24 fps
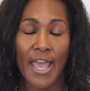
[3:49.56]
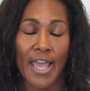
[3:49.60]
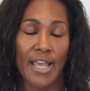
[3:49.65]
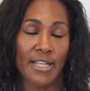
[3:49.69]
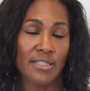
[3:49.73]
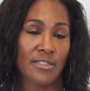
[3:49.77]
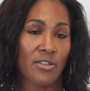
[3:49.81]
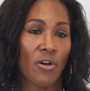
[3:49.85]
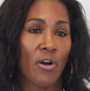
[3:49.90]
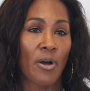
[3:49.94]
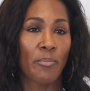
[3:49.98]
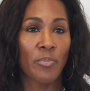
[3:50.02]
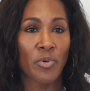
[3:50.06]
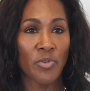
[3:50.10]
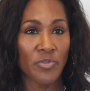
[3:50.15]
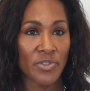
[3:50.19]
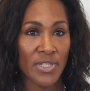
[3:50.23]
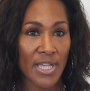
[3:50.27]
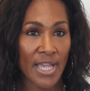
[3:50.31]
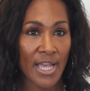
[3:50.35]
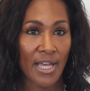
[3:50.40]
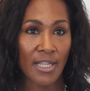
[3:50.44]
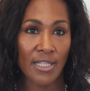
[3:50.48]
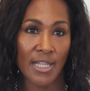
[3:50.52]
And so I
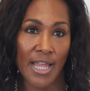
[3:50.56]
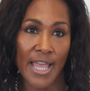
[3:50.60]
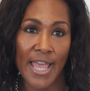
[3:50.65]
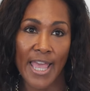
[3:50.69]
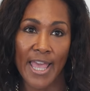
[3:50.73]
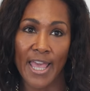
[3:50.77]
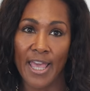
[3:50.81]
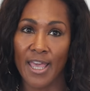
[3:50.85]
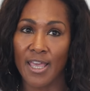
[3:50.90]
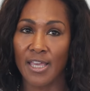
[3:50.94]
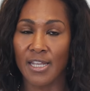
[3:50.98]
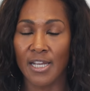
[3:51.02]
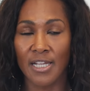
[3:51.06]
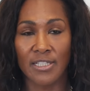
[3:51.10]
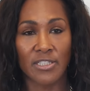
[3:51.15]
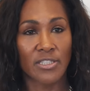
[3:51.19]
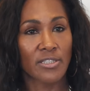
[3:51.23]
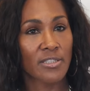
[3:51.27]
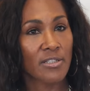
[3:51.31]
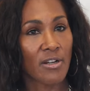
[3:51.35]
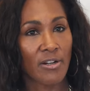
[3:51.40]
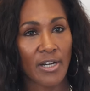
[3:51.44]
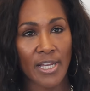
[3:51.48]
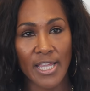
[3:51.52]
moved to LA and I
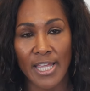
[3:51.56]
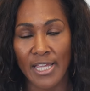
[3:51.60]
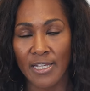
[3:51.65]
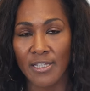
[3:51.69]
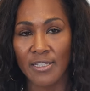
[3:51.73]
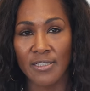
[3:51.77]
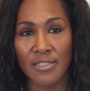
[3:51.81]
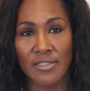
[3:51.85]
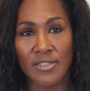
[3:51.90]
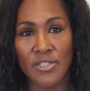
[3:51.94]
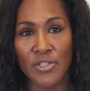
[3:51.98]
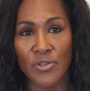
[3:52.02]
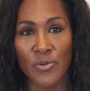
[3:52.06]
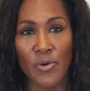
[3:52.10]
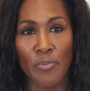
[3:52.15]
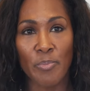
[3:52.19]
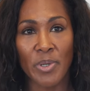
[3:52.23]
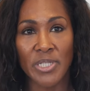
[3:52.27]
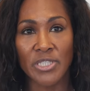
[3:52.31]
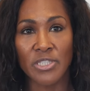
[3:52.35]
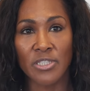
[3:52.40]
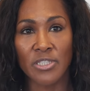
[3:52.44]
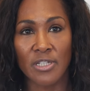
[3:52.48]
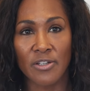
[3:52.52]
just started getting into a
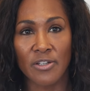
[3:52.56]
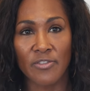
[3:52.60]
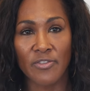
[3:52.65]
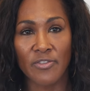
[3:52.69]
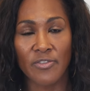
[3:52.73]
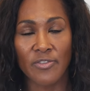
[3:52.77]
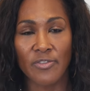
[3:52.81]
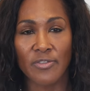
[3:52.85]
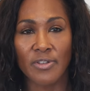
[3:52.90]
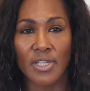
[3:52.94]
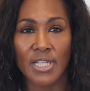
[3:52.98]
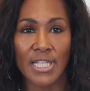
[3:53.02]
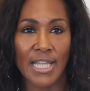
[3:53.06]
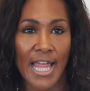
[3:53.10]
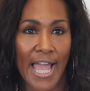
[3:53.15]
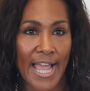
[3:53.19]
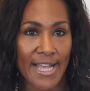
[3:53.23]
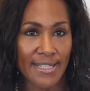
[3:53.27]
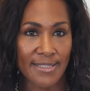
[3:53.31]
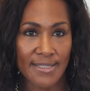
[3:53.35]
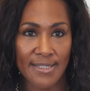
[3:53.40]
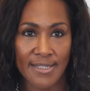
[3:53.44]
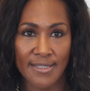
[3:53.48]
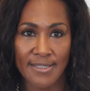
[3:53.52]
bunch of
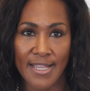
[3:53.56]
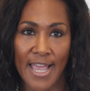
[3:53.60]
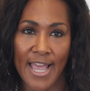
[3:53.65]
classes,